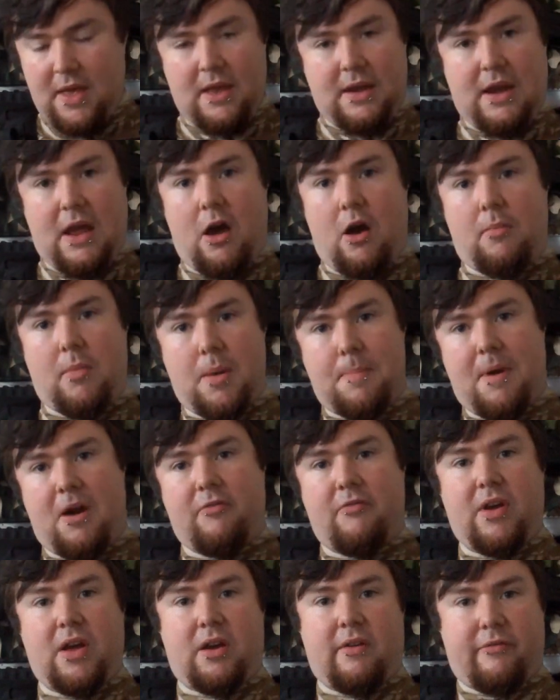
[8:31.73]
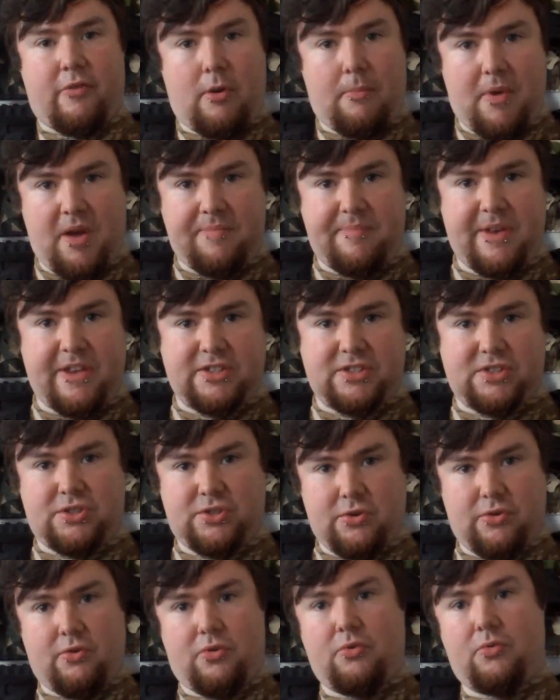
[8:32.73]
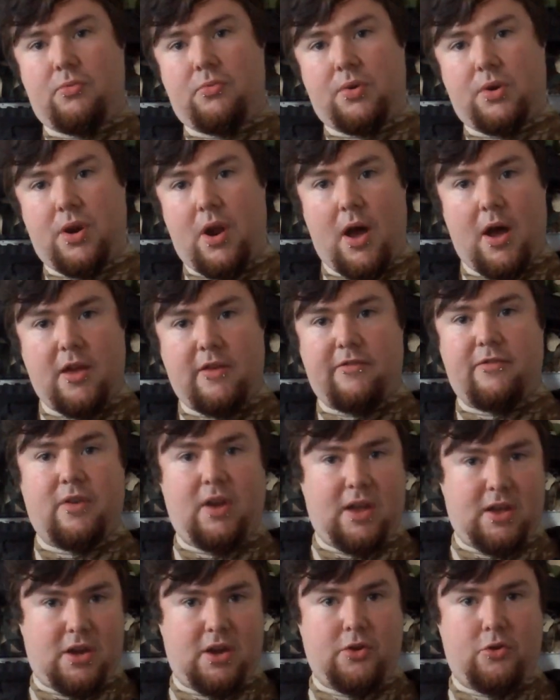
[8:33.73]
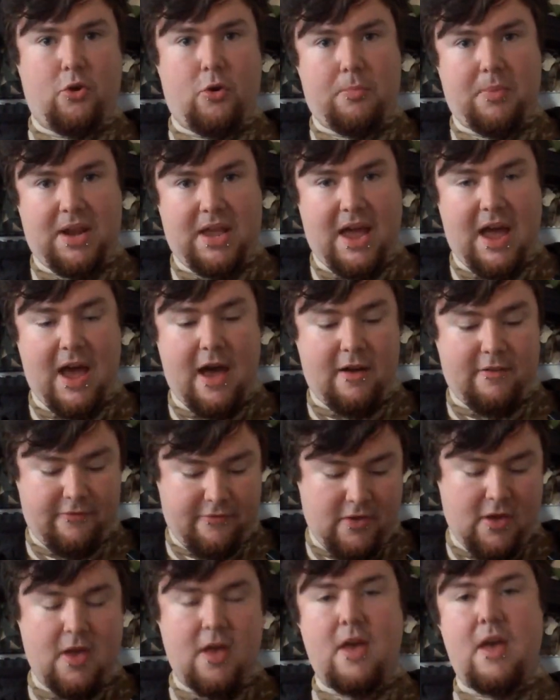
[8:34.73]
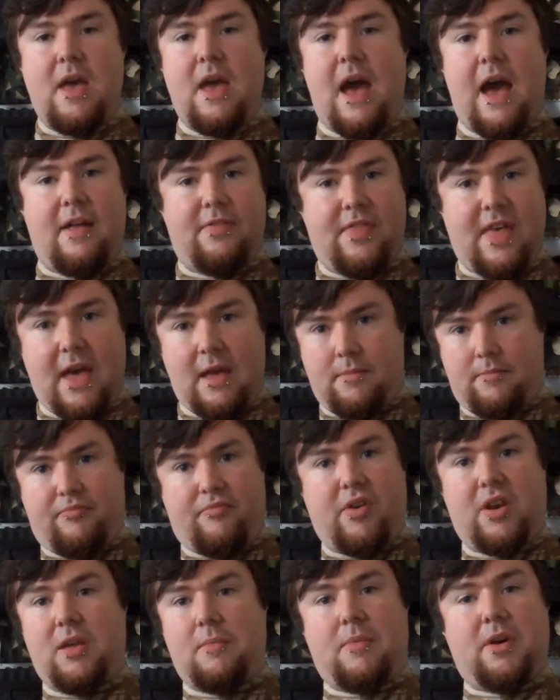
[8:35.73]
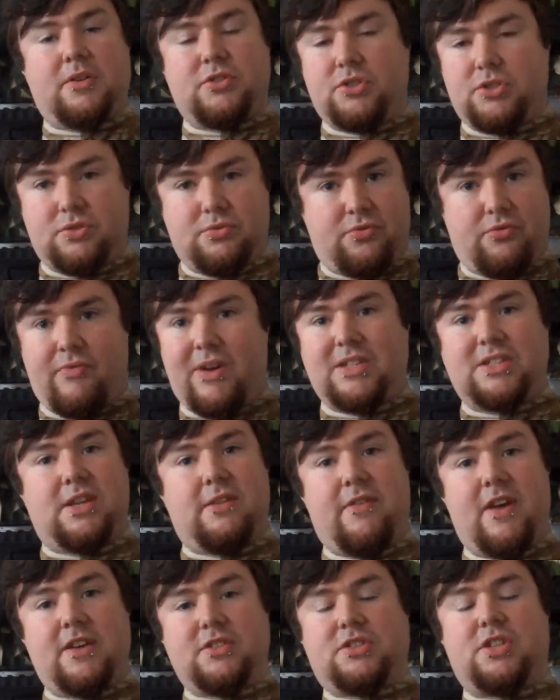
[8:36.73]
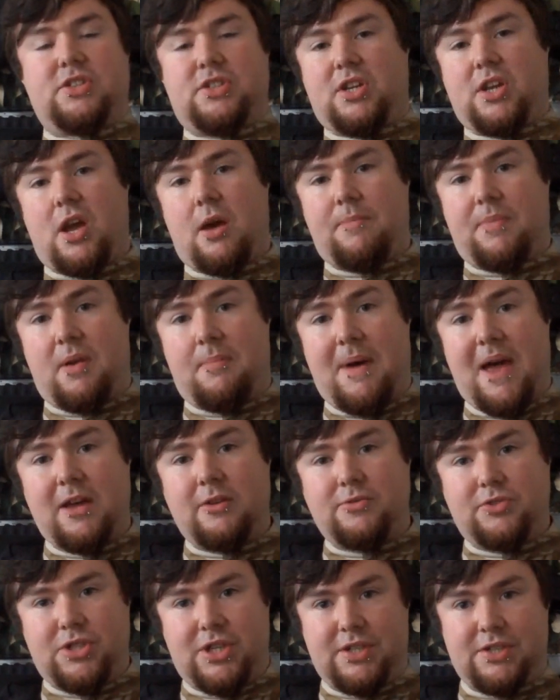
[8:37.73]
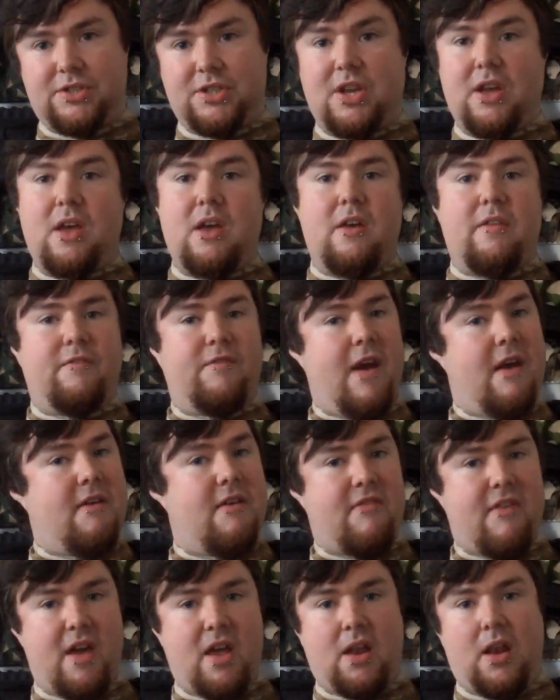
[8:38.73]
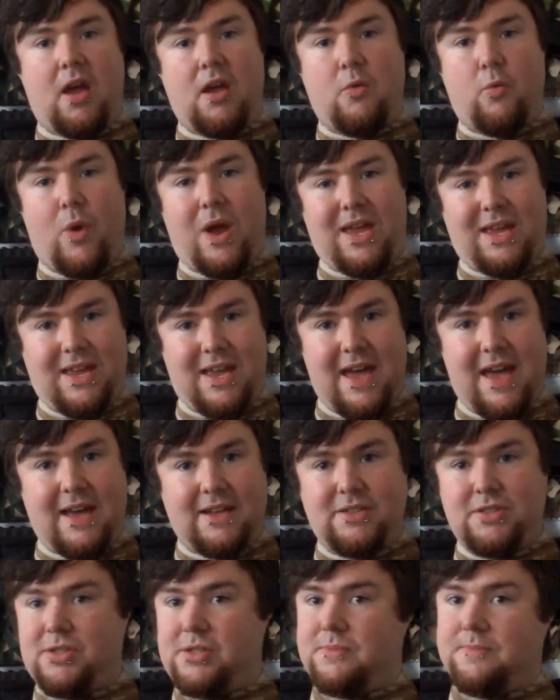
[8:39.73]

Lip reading: Now, on my belt rig I've got my pistol, knife like I normally have, and then pretty much the rest of it is just a couple of pouches. Very, very lightweight kit.